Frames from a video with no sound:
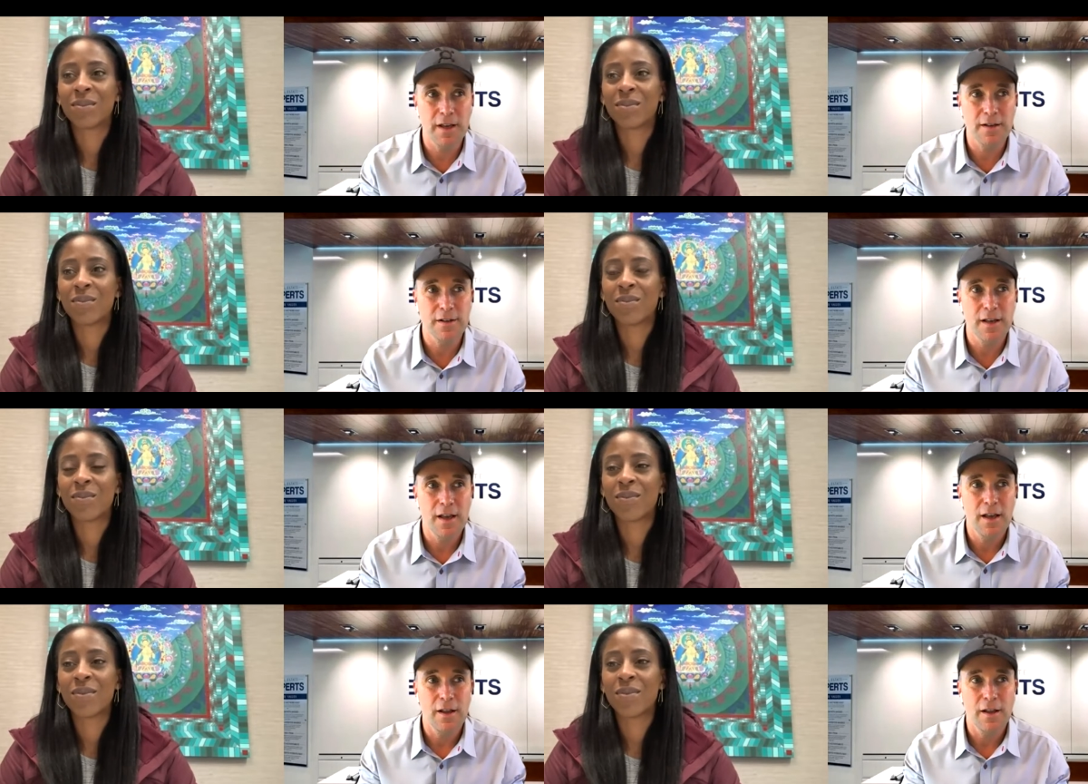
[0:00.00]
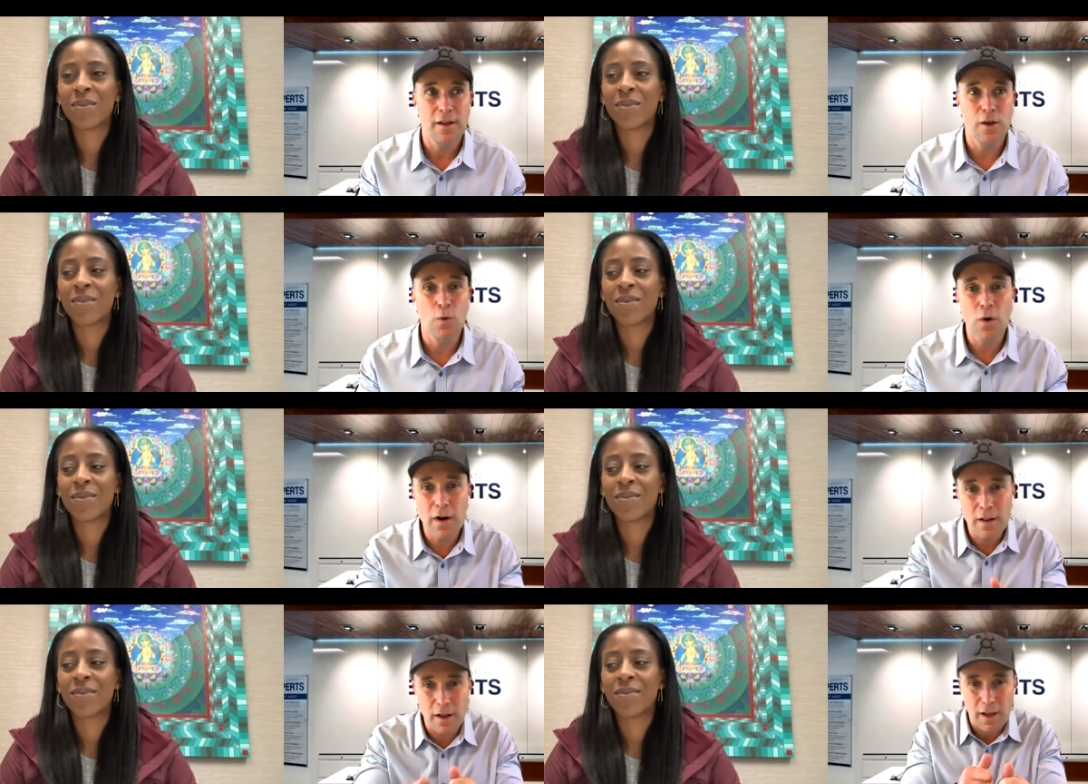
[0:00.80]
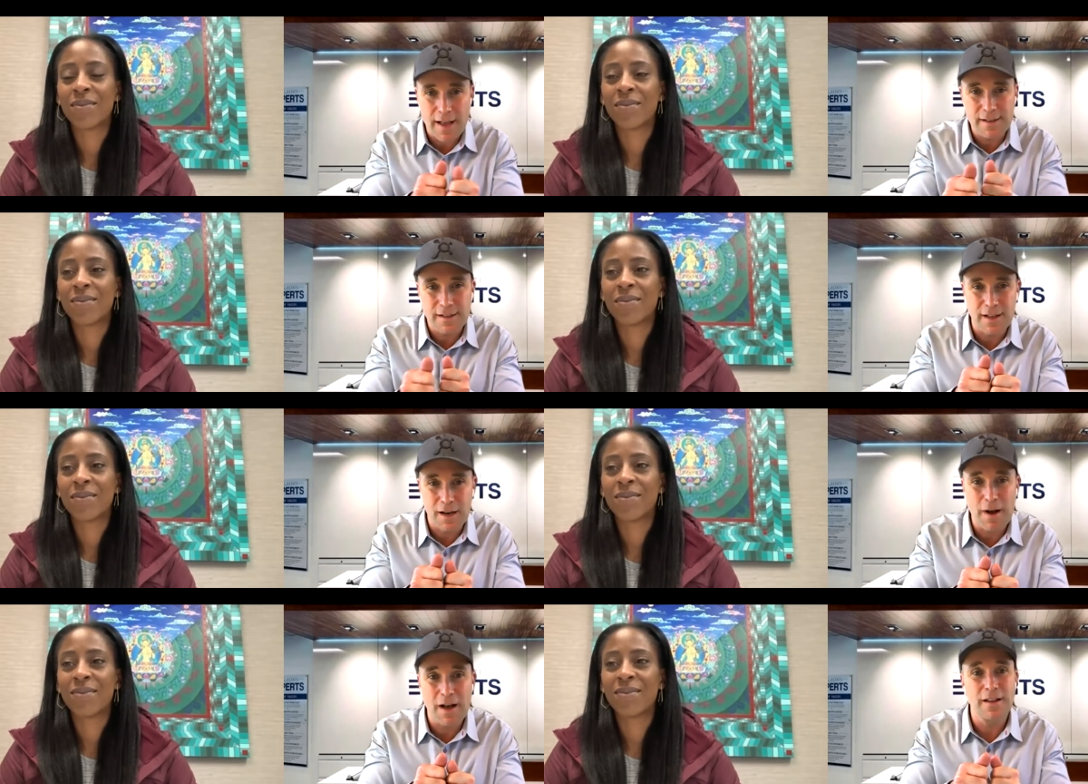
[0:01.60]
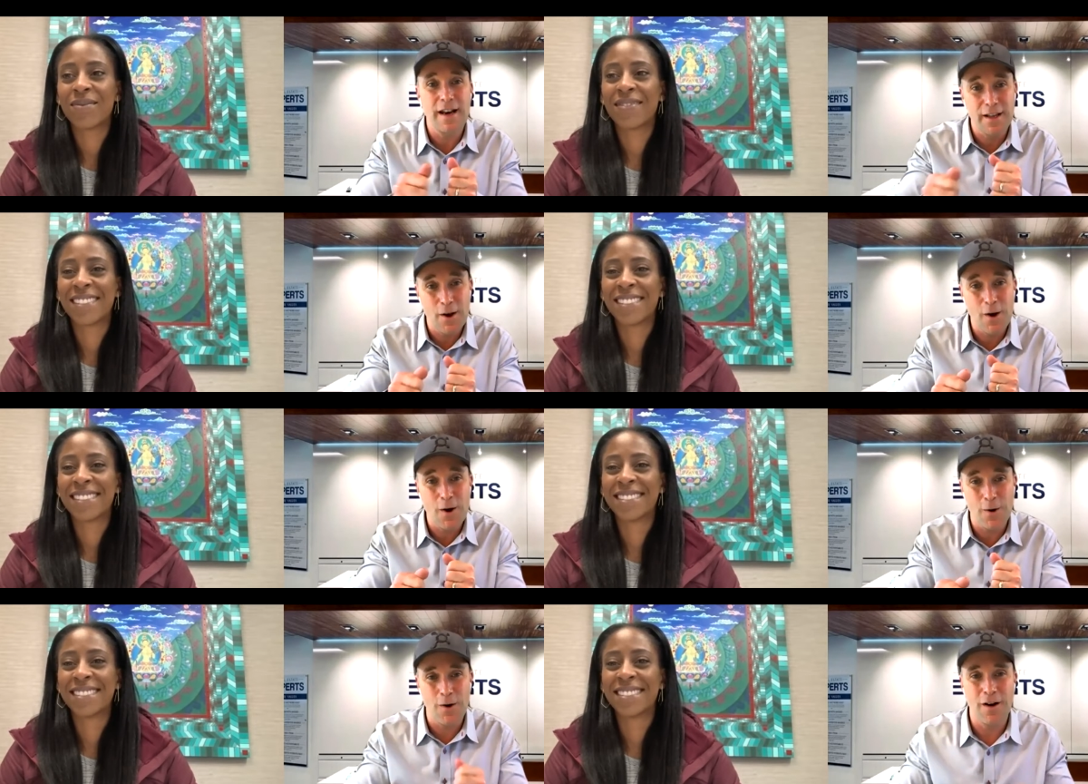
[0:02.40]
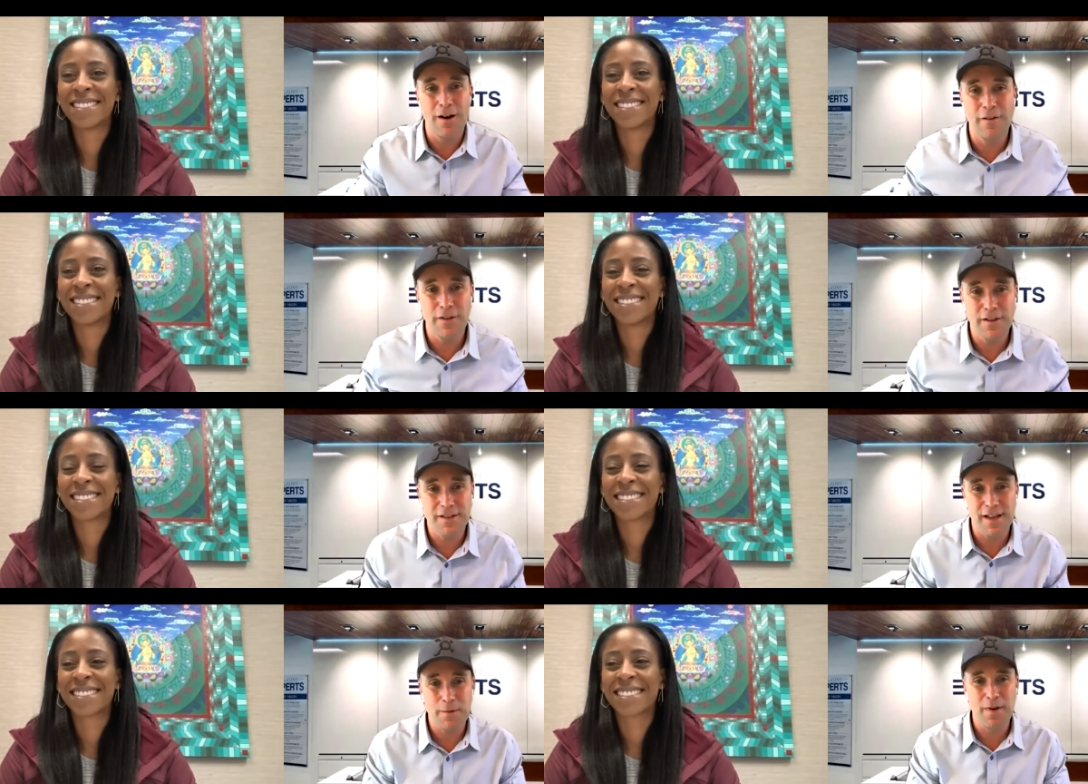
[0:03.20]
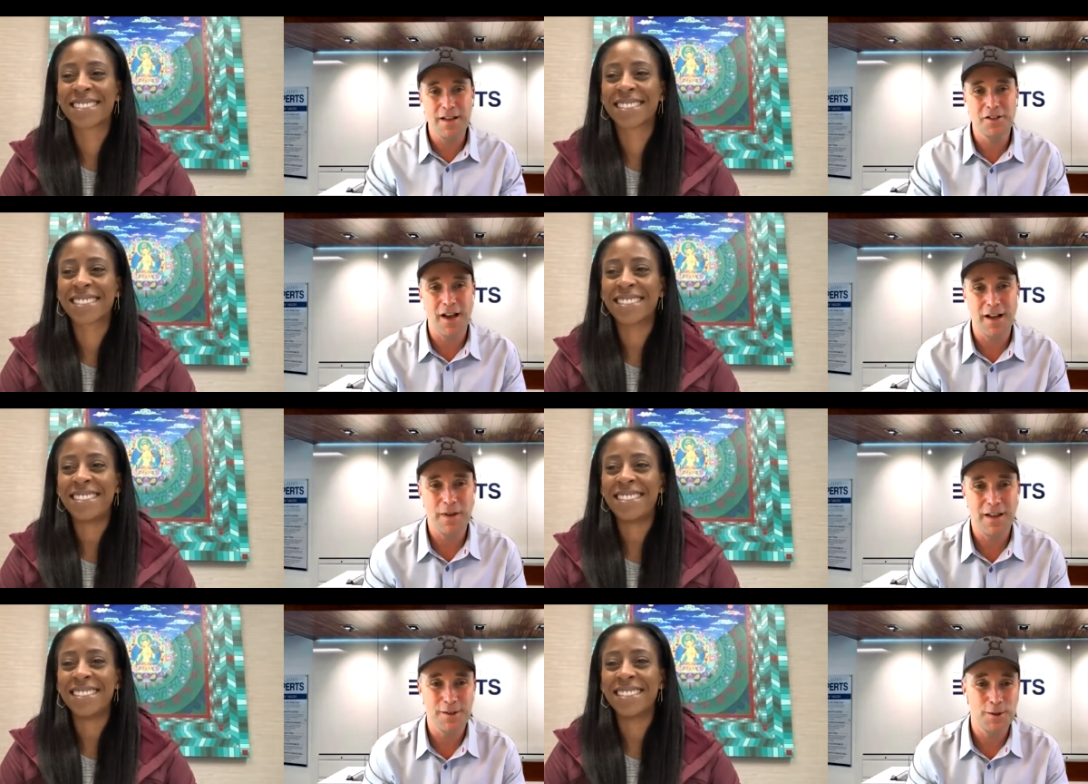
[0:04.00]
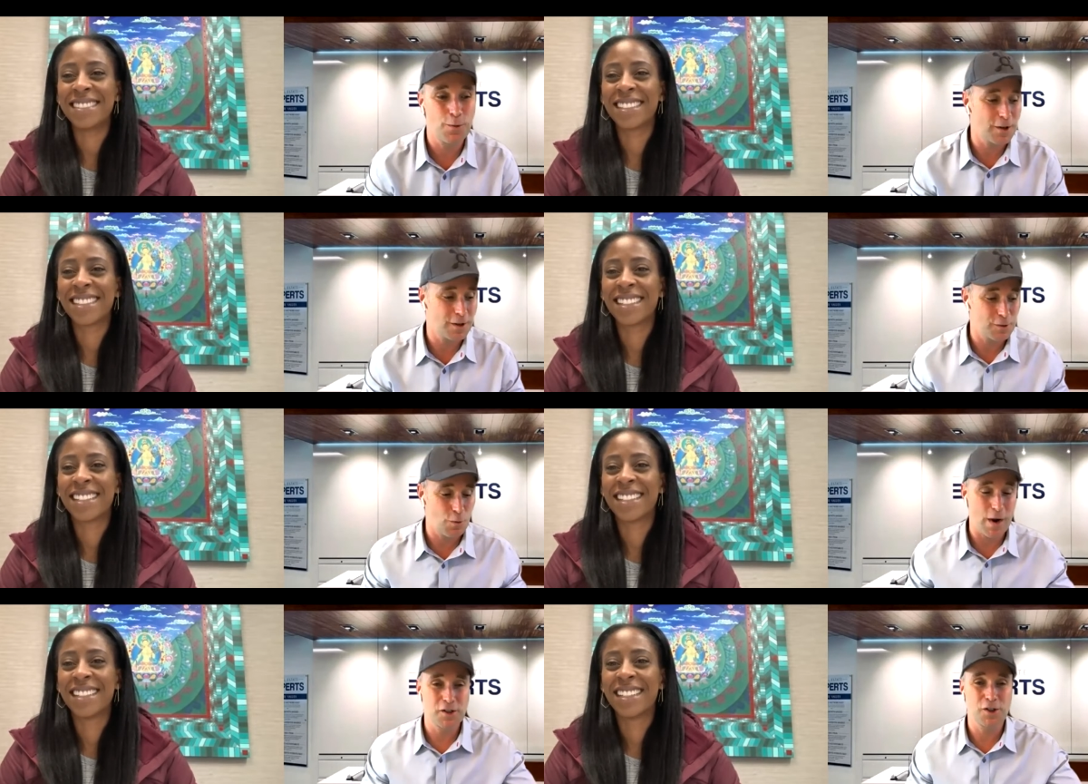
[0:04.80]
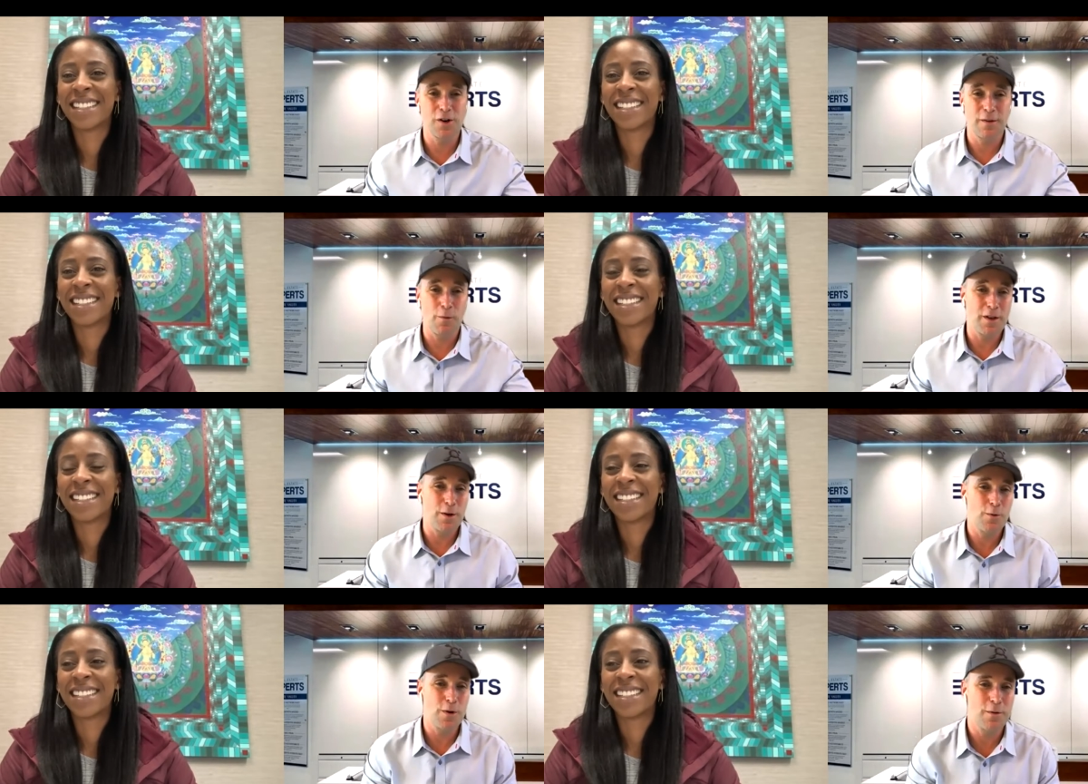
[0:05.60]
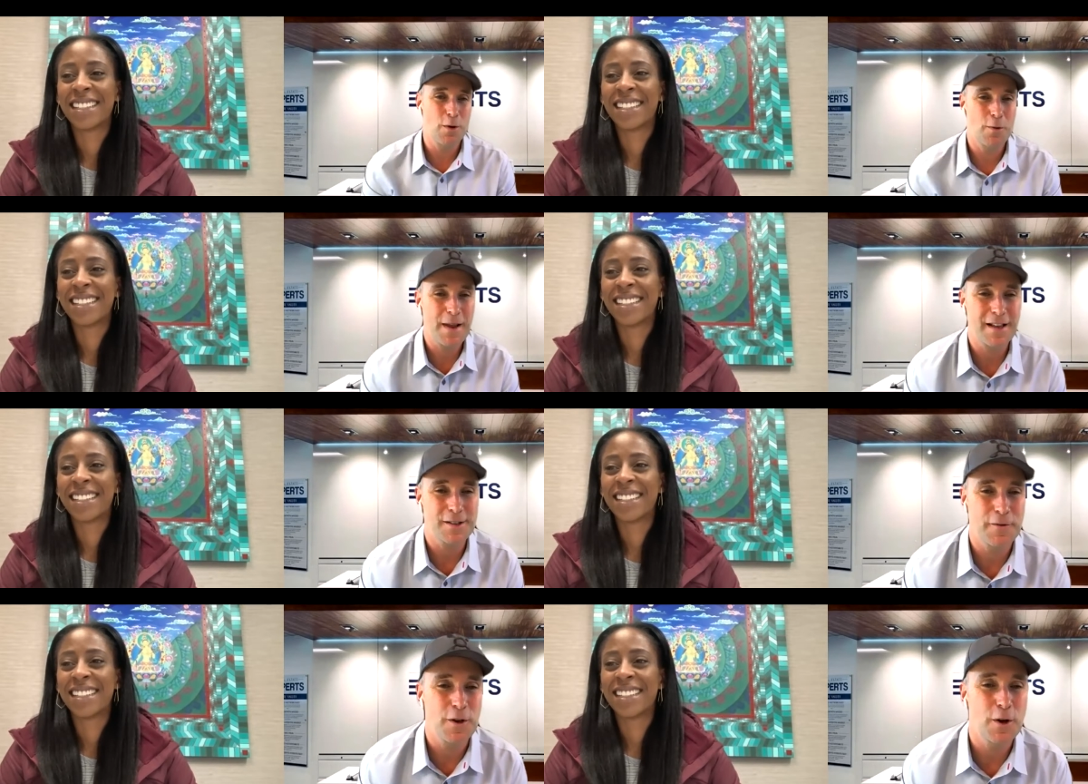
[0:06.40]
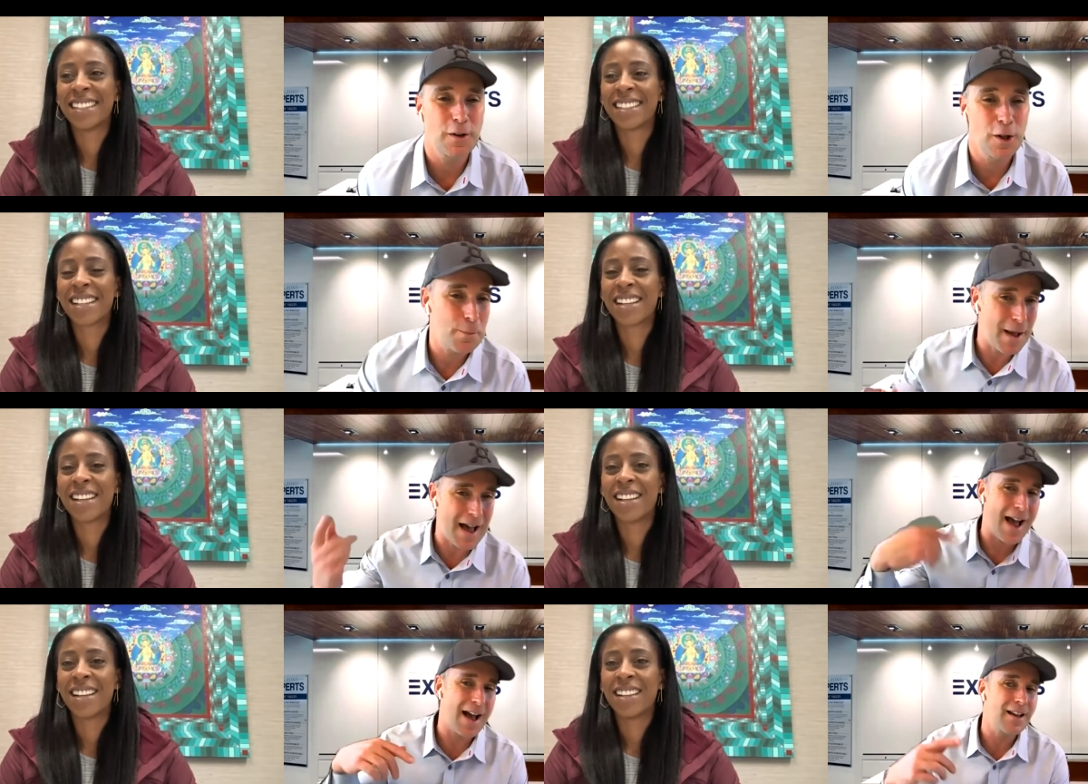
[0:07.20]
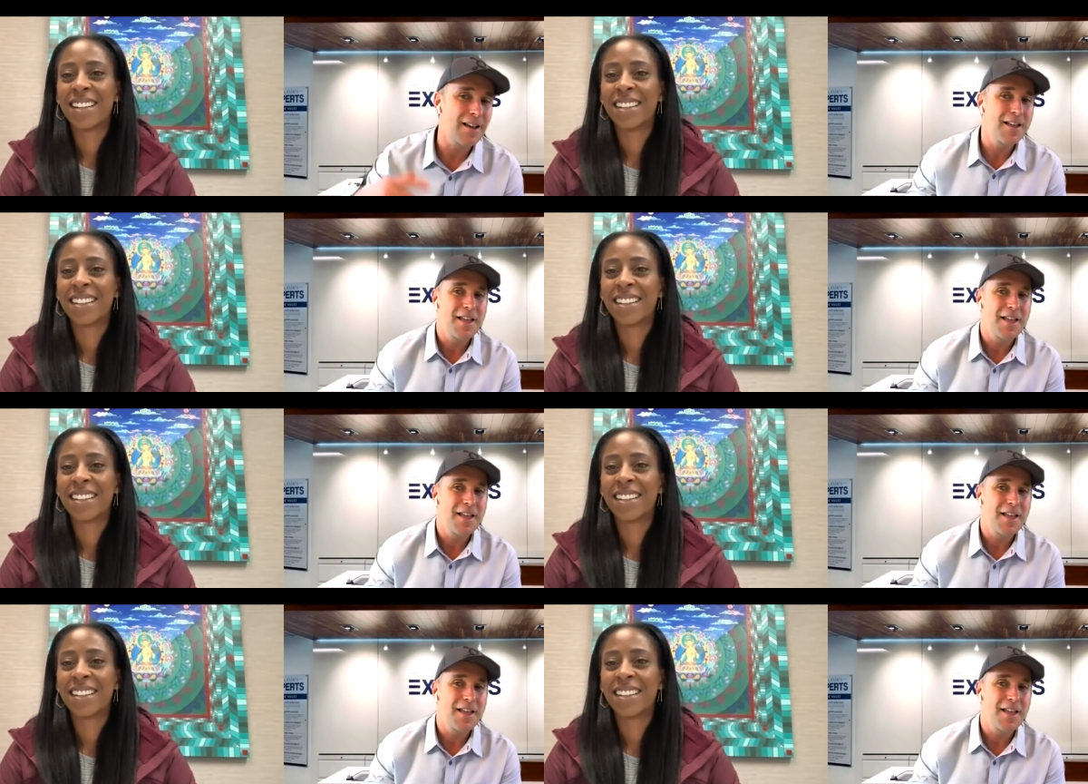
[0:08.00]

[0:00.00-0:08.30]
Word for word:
Speaker 1: Because you were a little hesitant about letting go of the steady paycheck because you weren't quite sure whether you would you would make it. So if you could look back,